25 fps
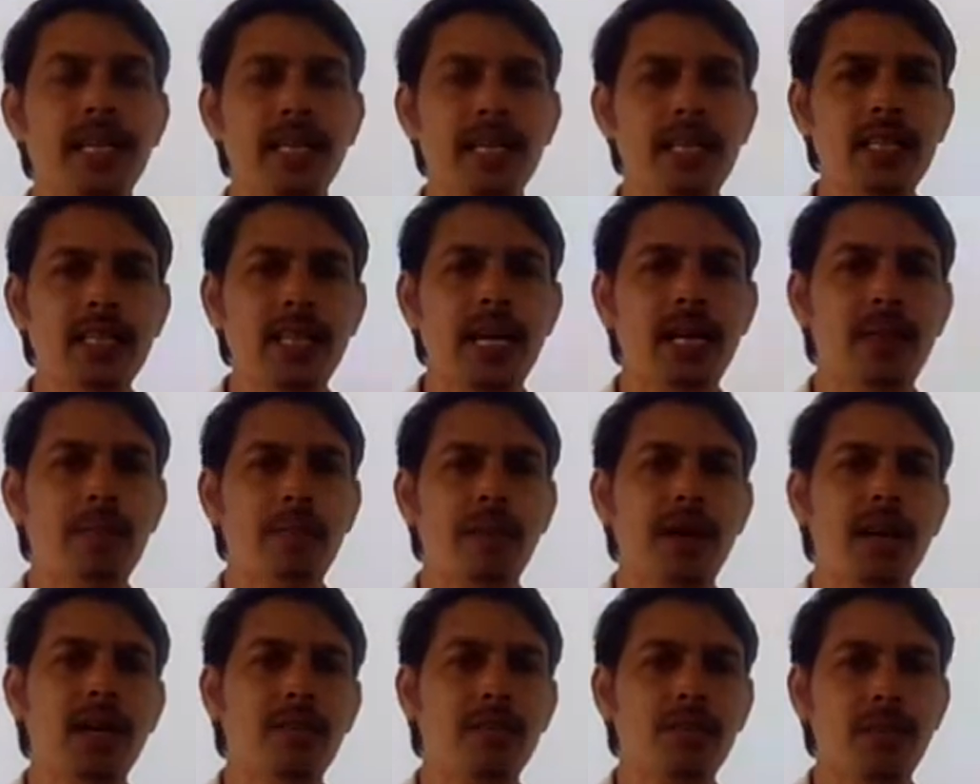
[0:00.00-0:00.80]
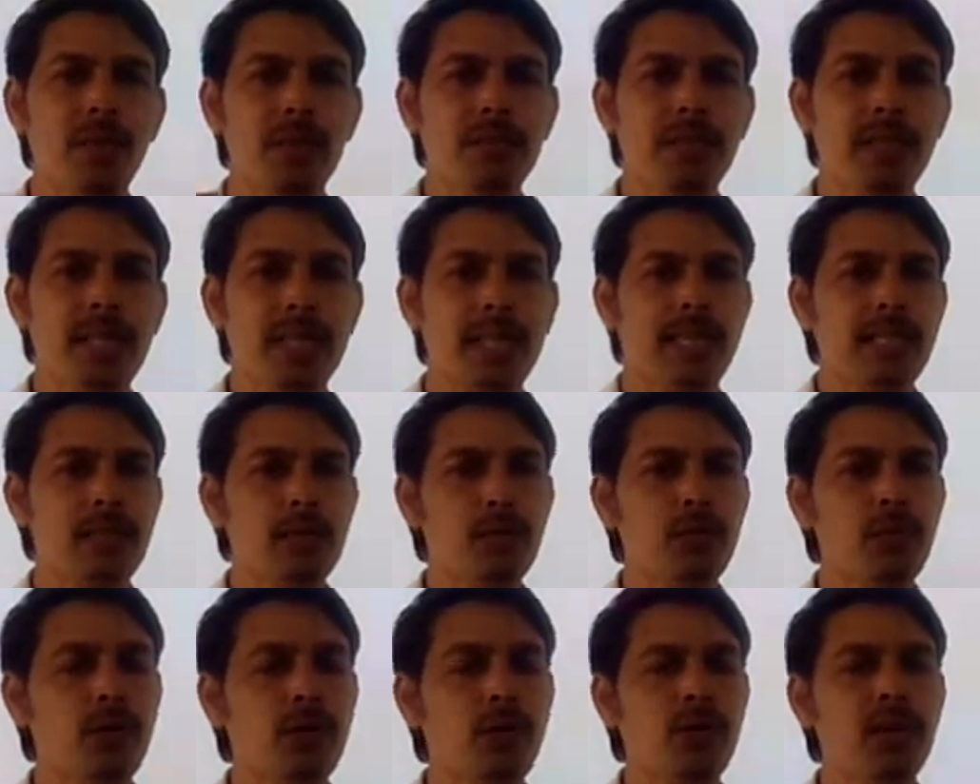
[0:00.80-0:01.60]
In that part from the
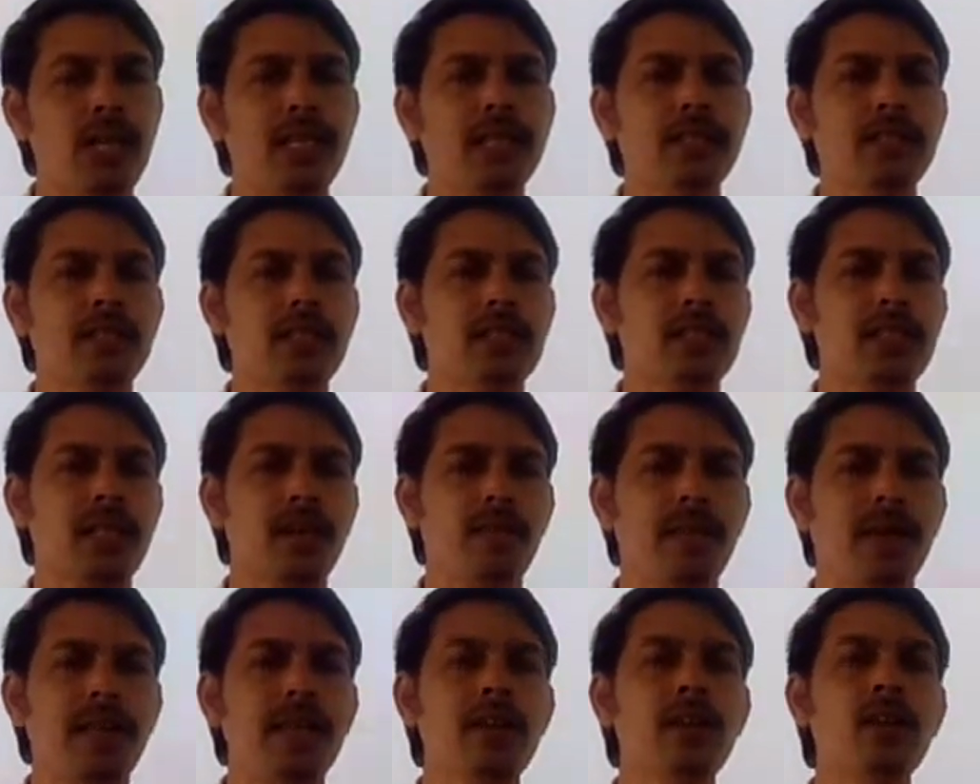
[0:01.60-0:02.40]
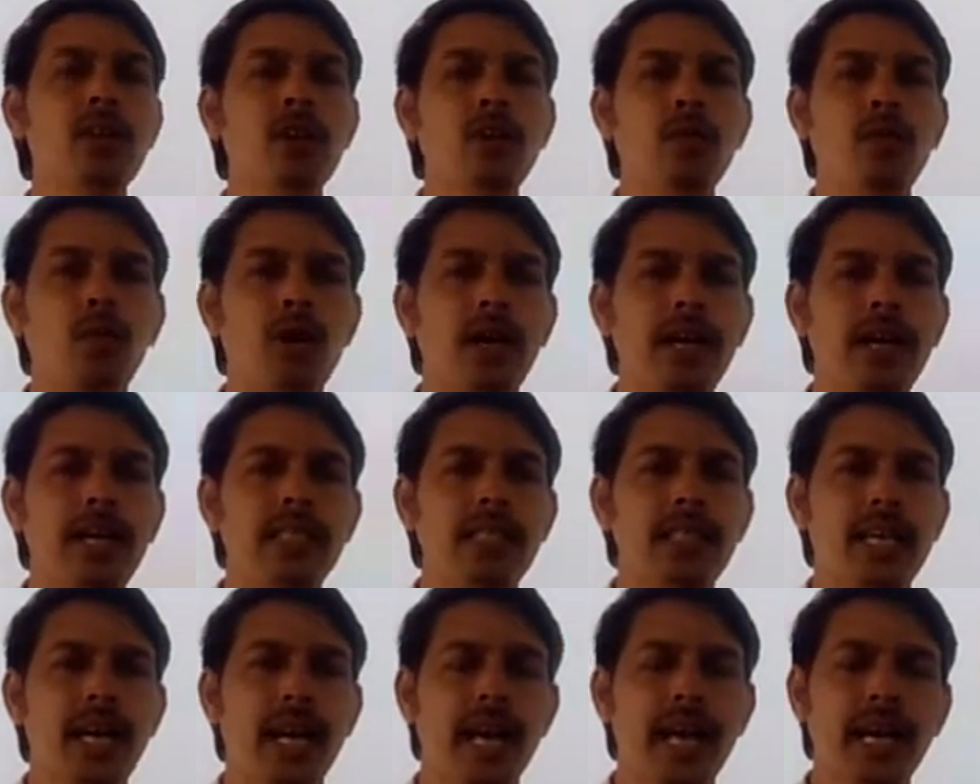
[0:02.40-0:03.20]
textbook only it is given what
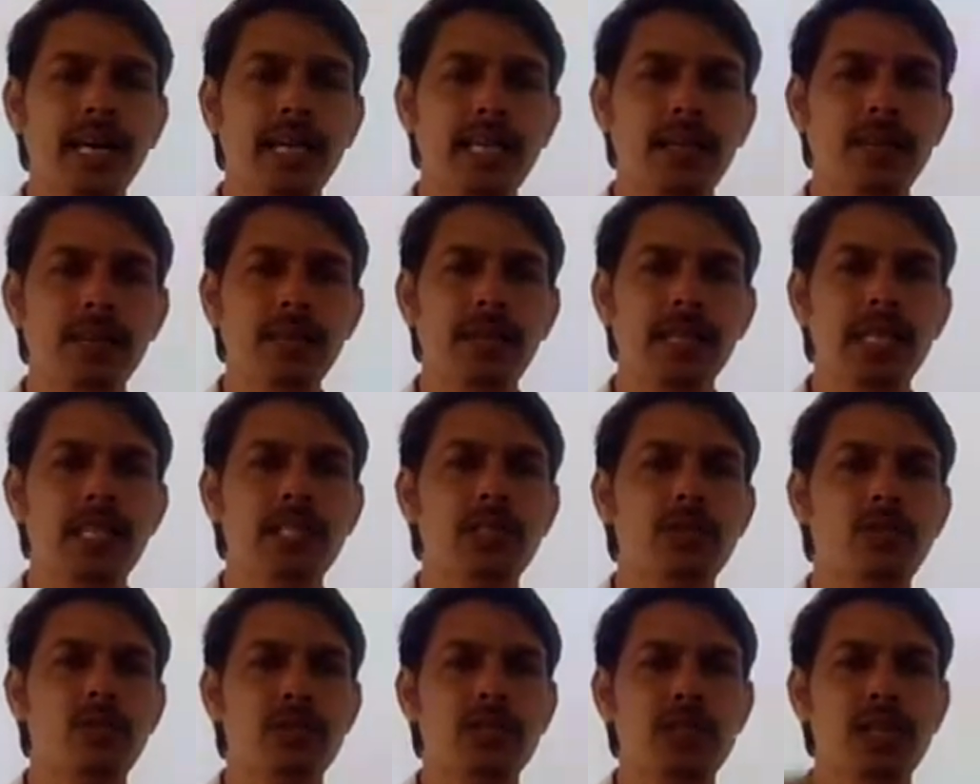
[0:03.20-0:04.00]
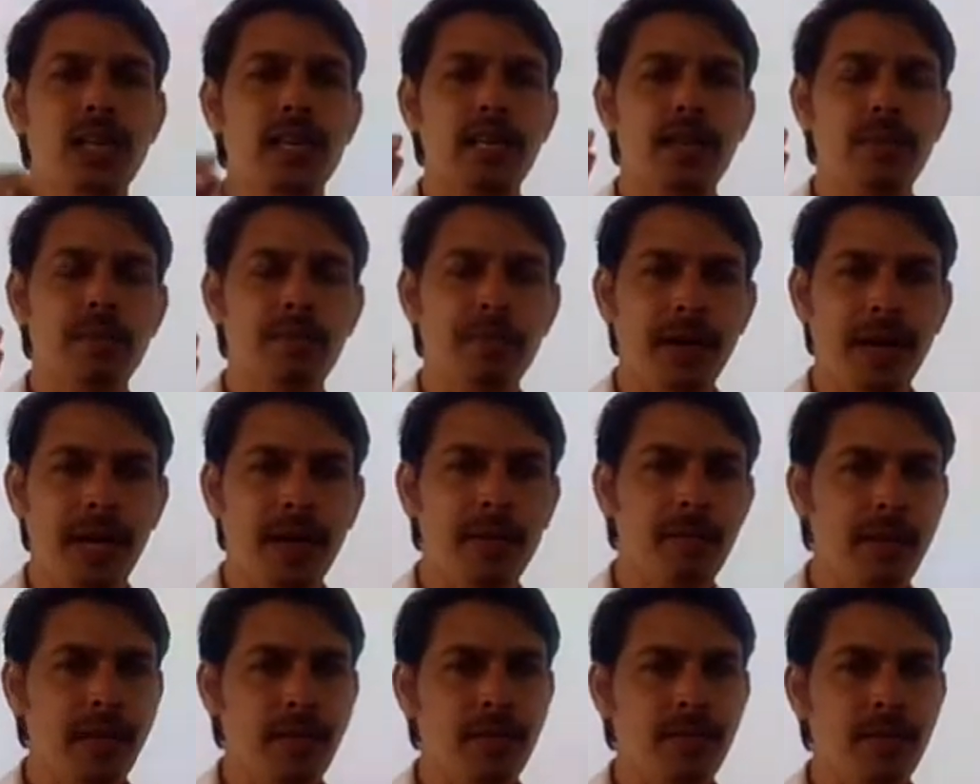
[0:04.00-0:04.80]
are the activities which are in
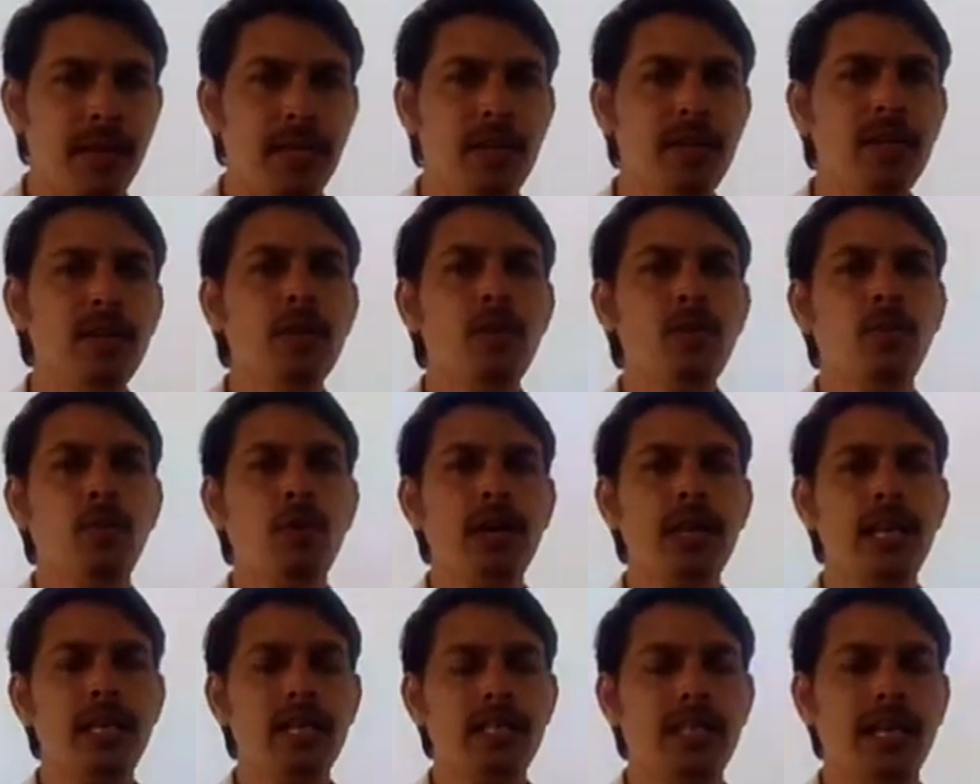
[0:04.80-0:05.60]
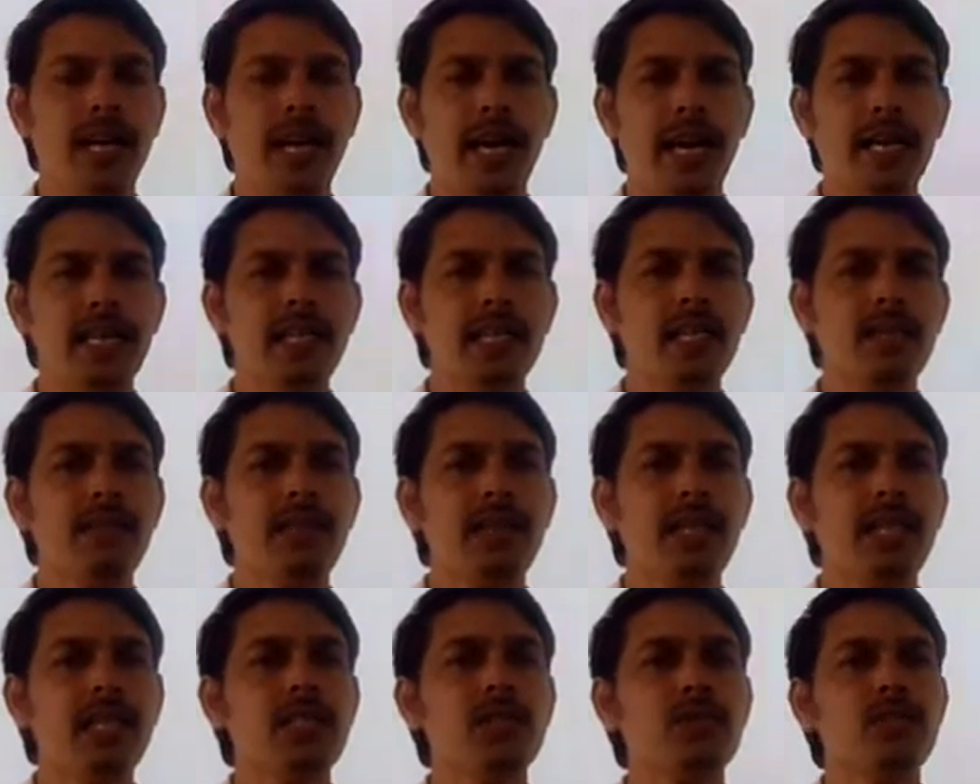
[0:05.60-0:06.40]
primary one, what are the
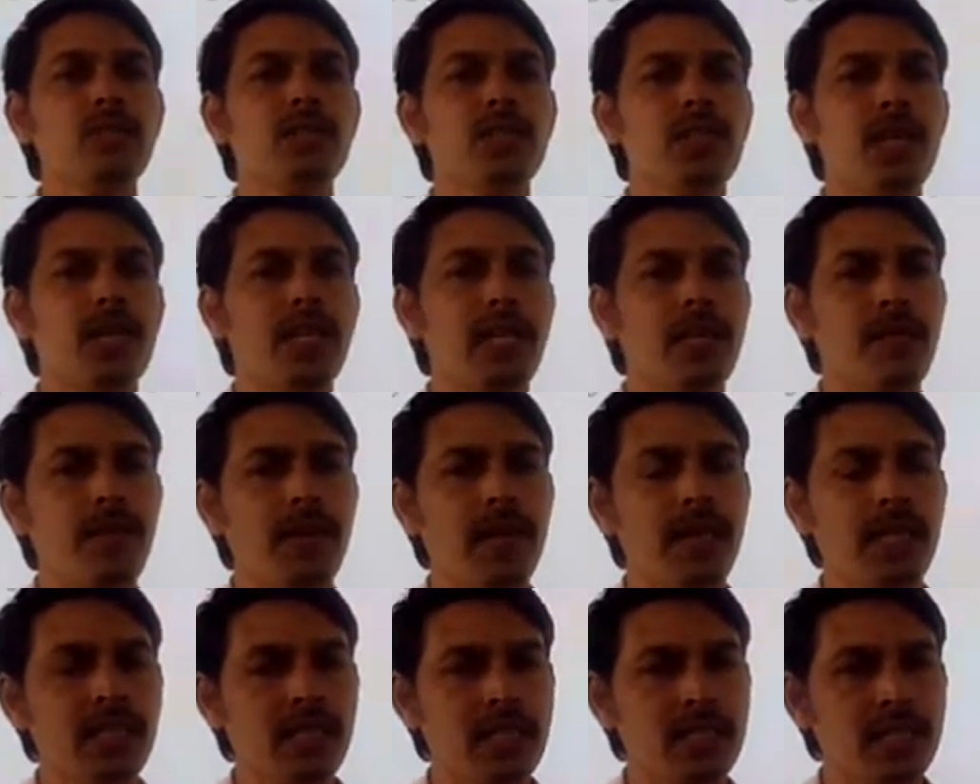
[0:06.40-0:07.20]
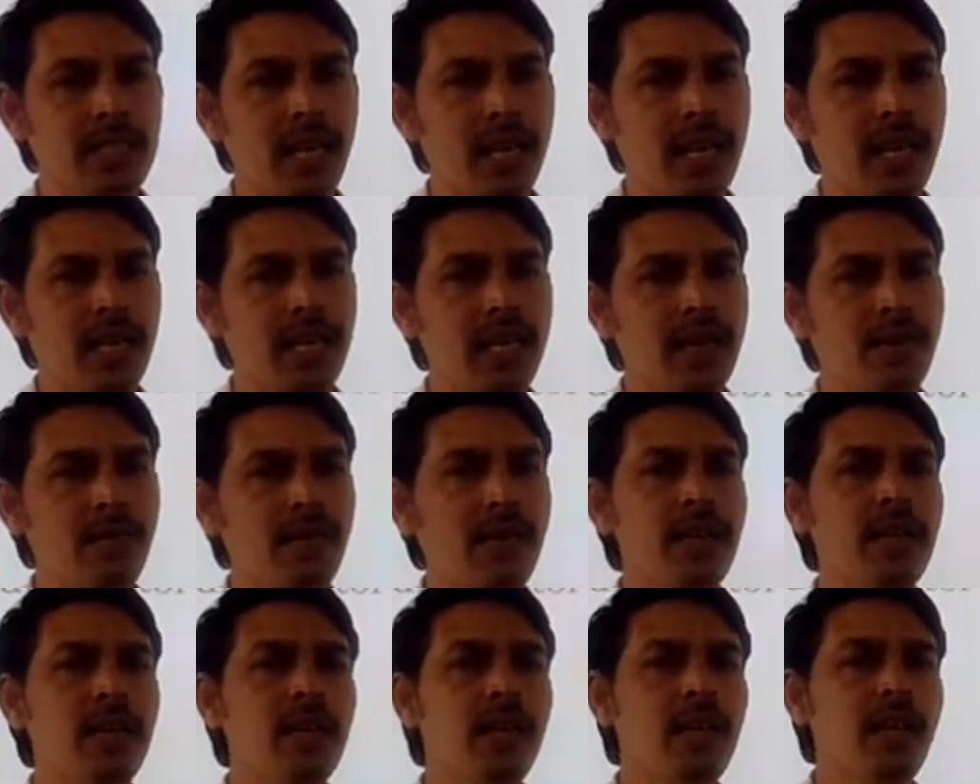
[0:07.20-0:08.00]
activities which are given in the secondary one.